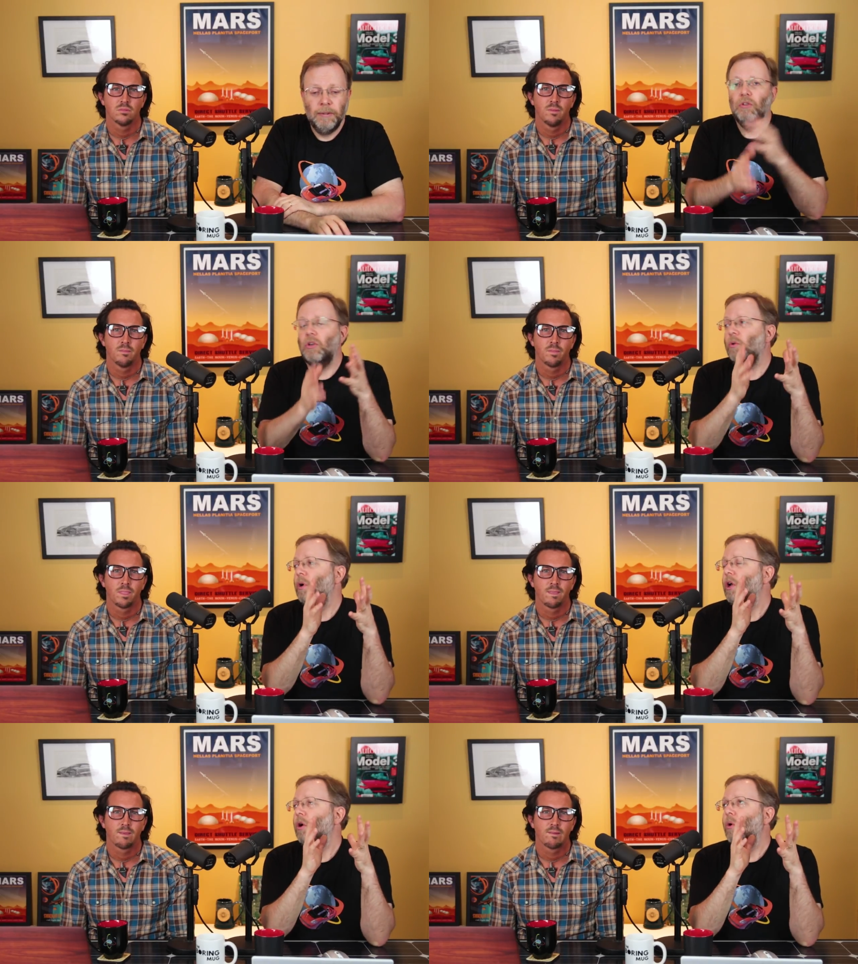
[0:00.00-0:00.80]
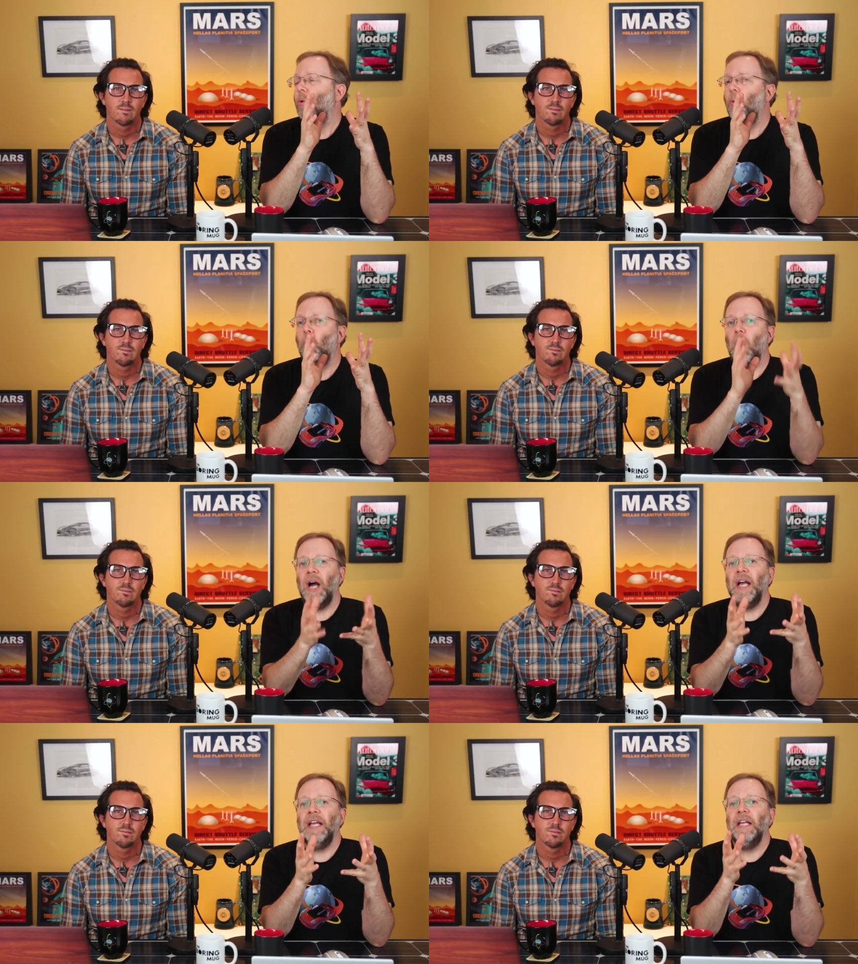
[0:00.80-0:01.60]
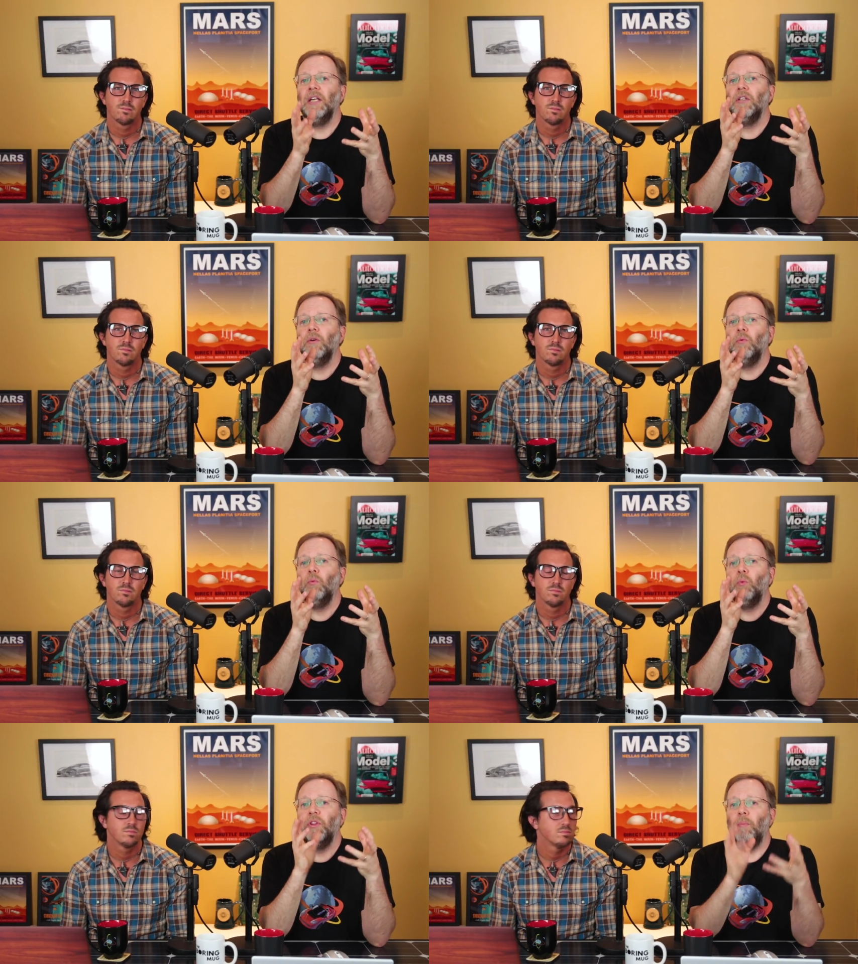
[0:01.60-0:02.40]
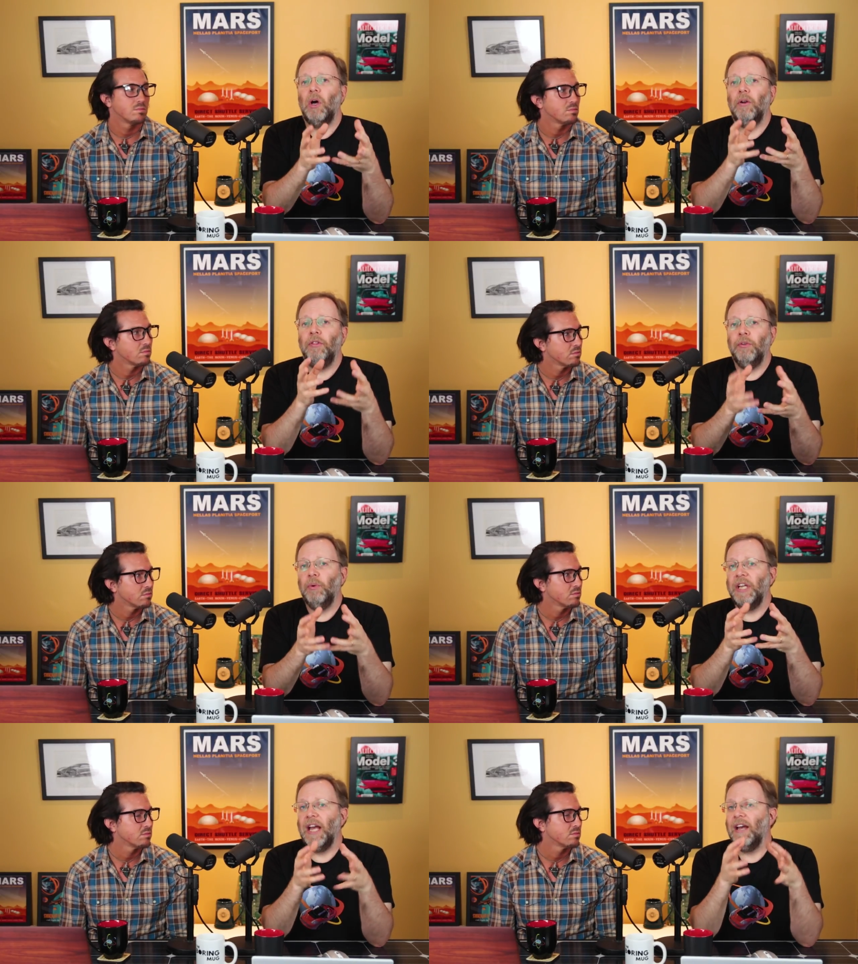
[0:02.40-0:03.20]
Speaker 1: So why would the Model 3